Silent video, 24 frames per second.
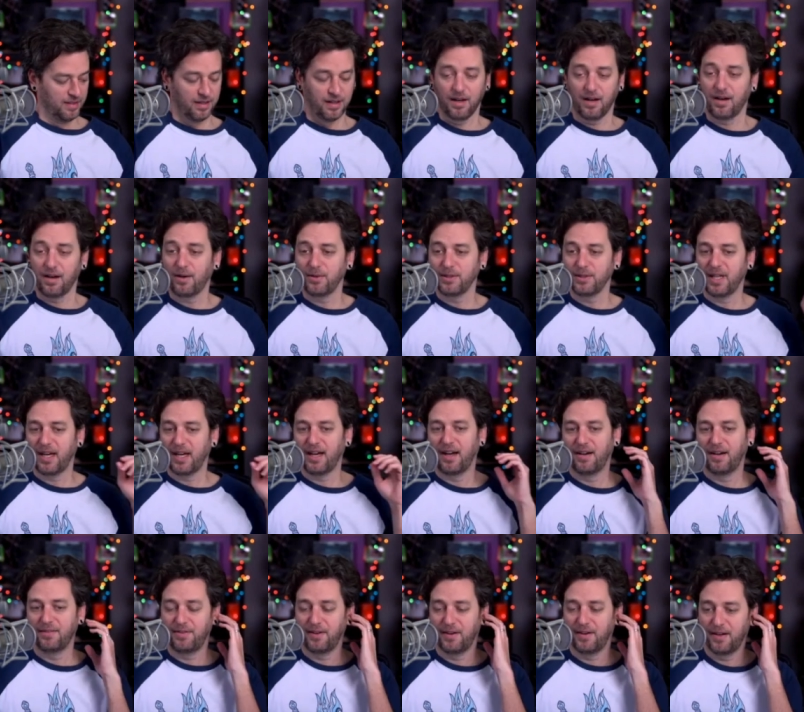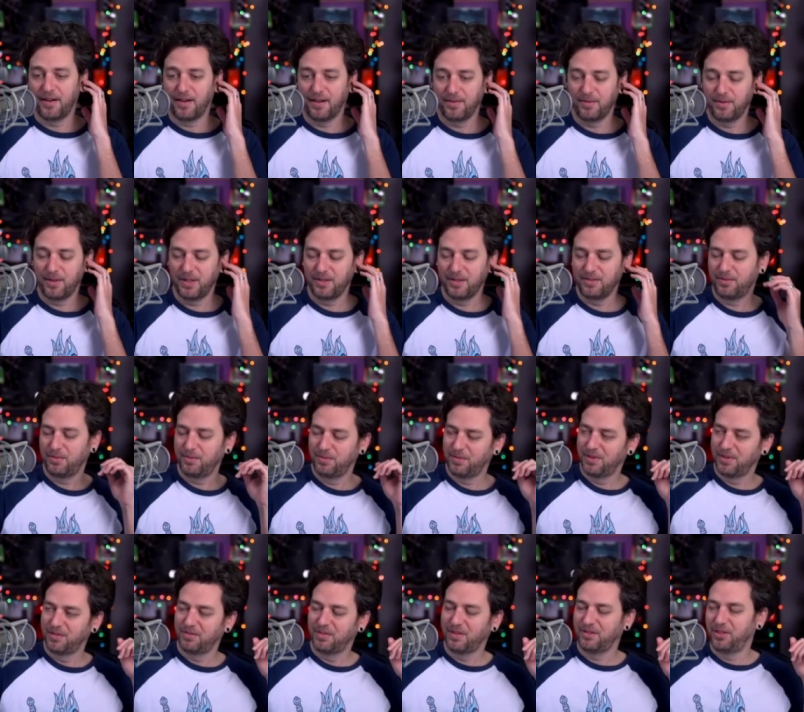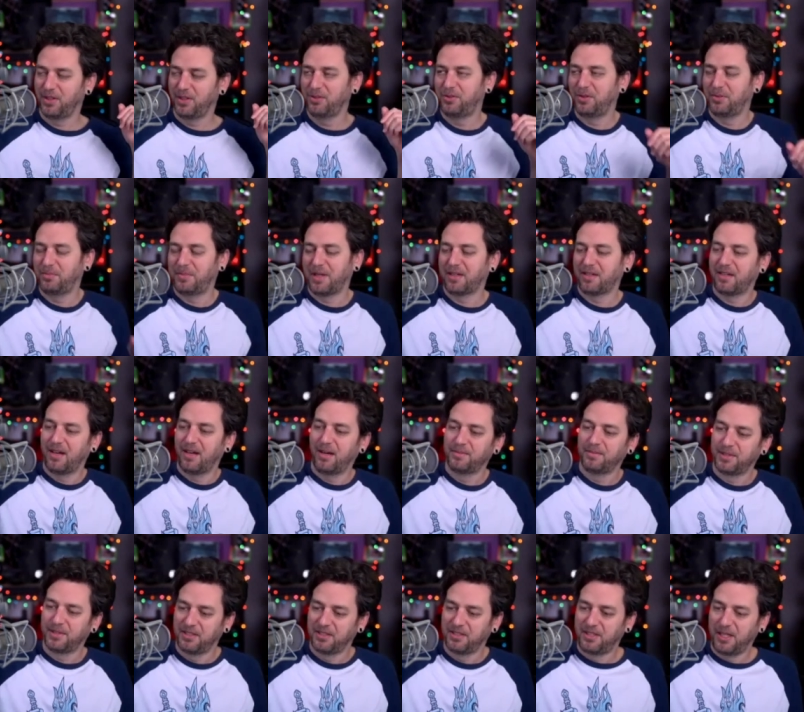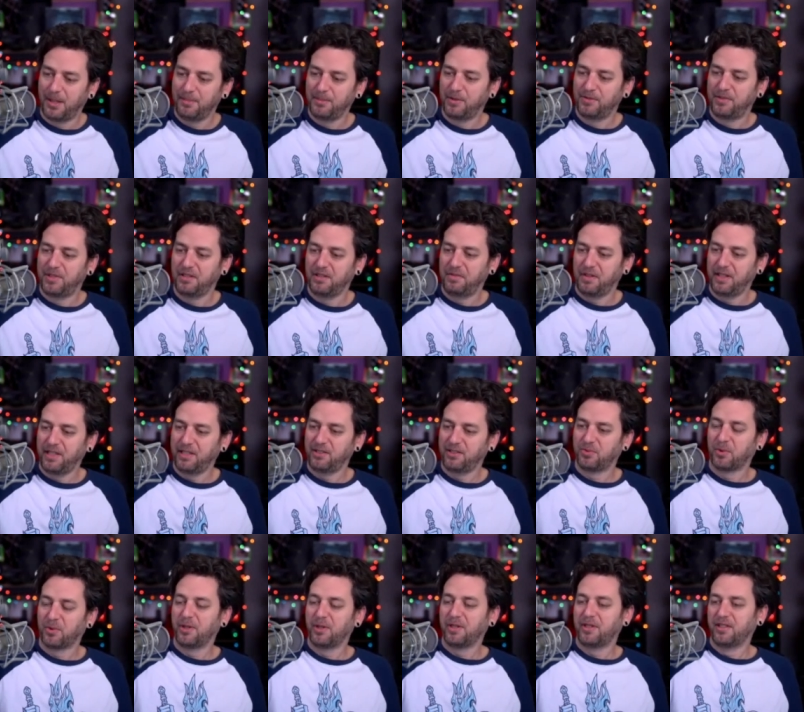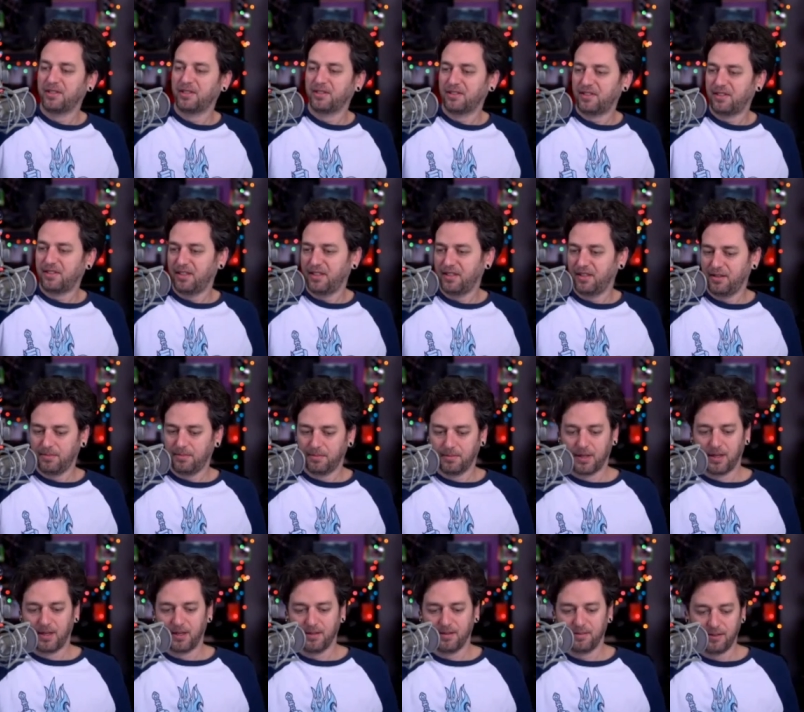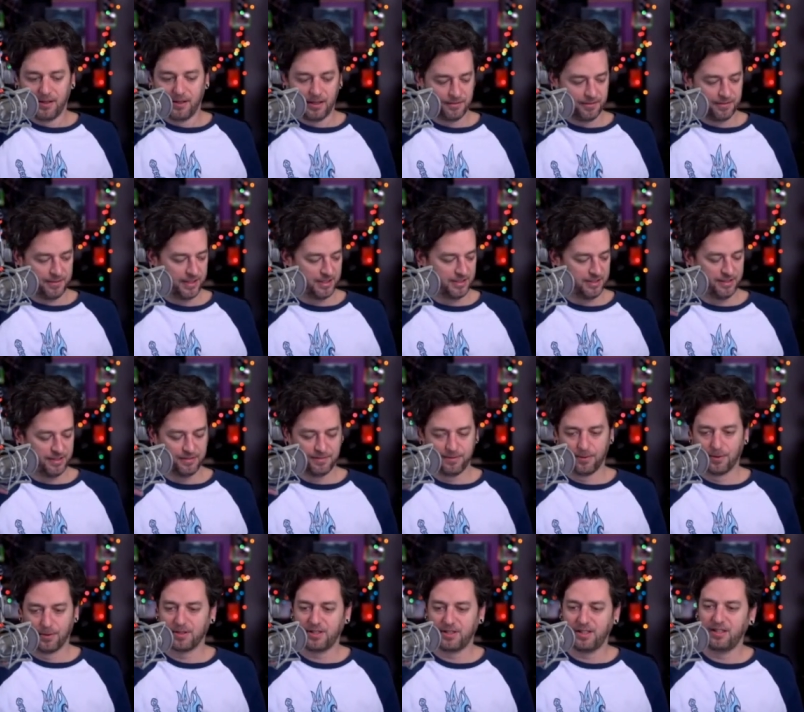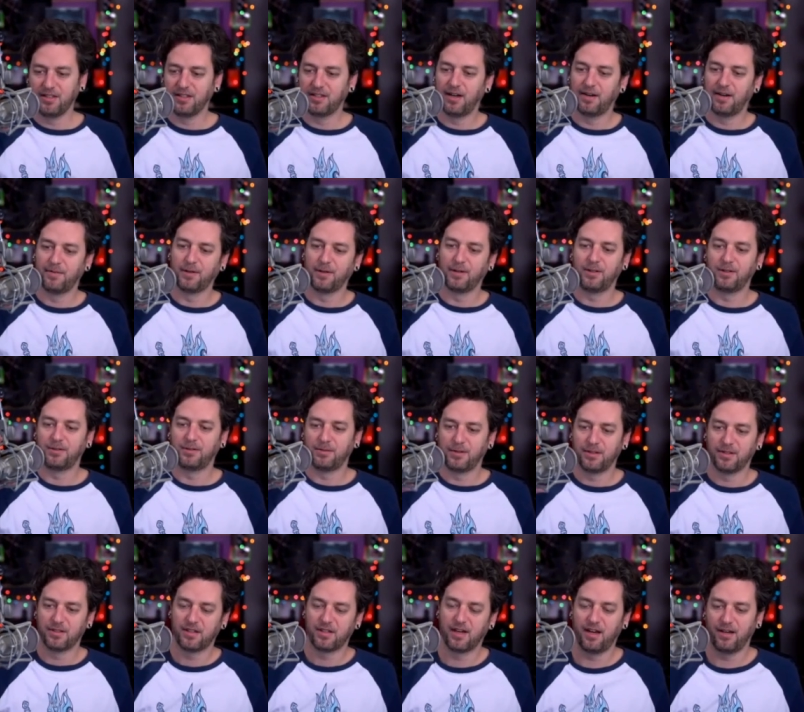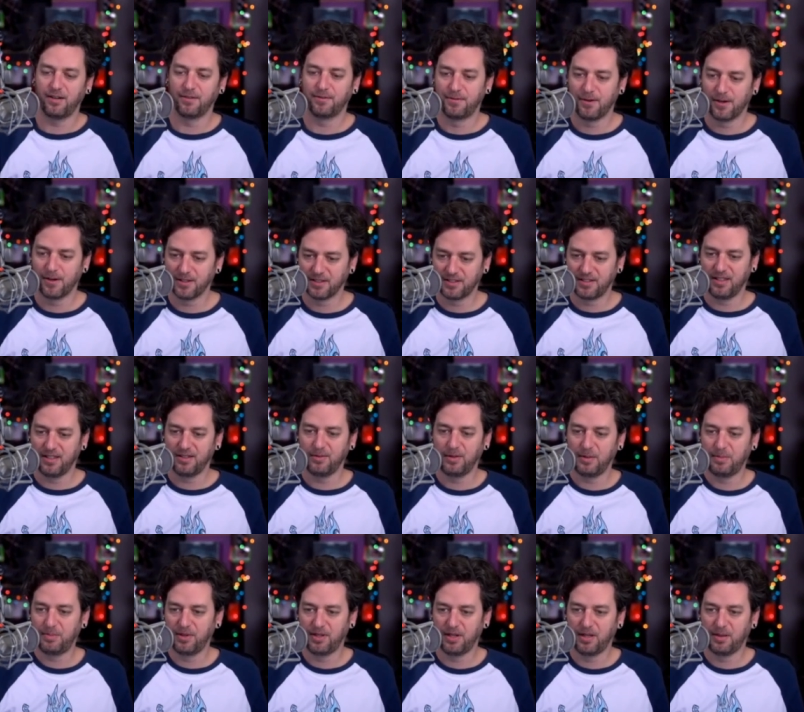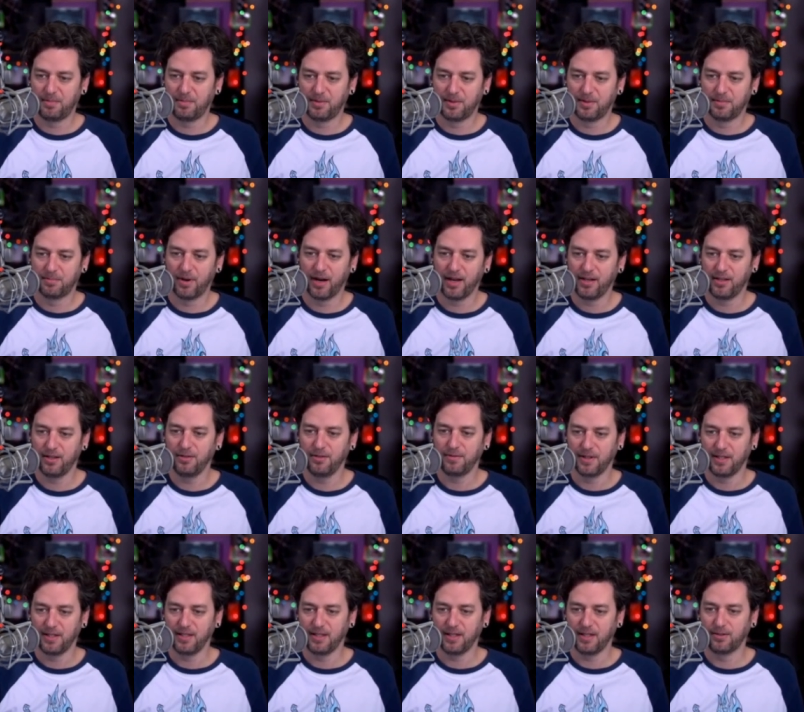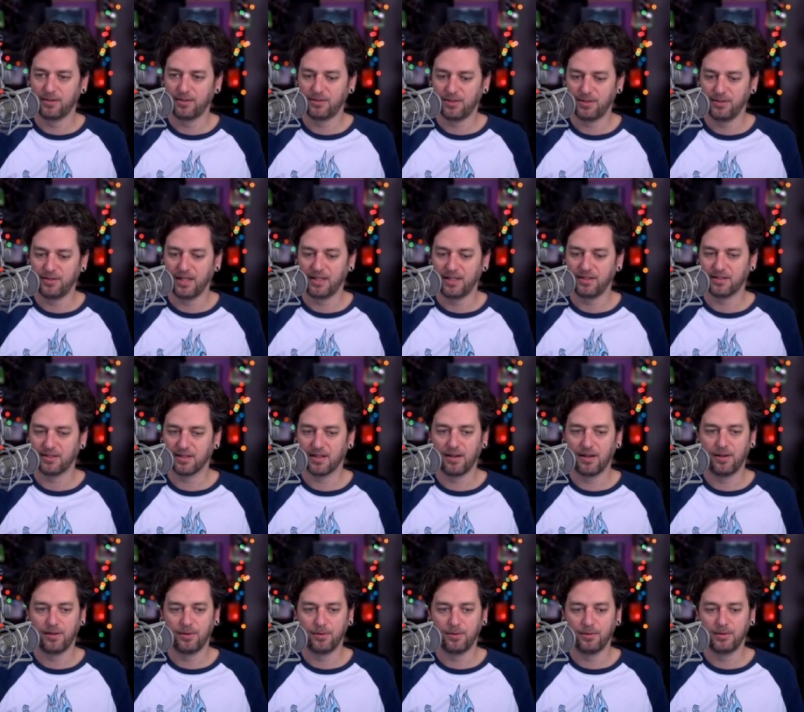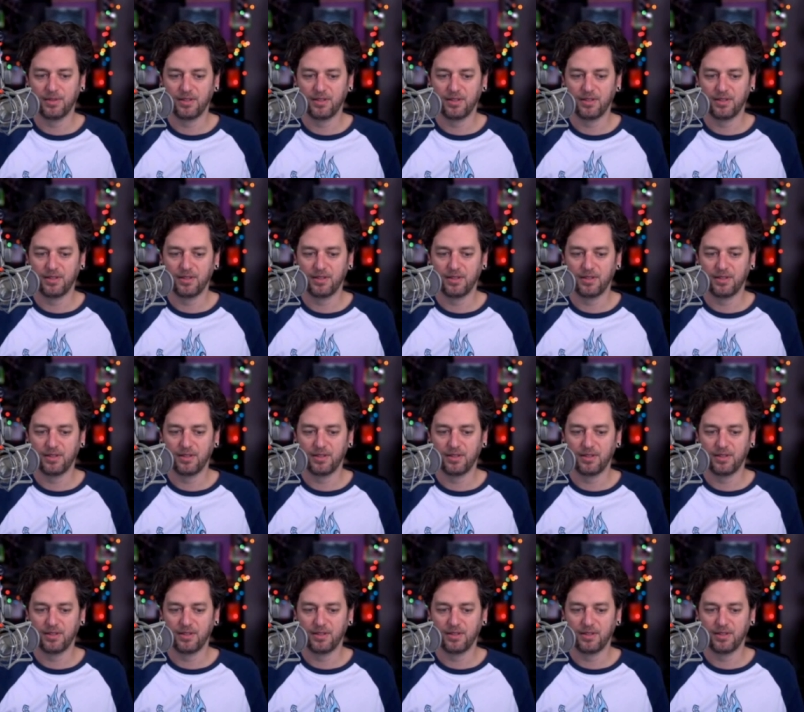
Oh yeah, if, uh, youtube.com slash amove is where you can see my Final Fantasy 14 coverage with Kyle Ferguson. We put up a brand new video two days ago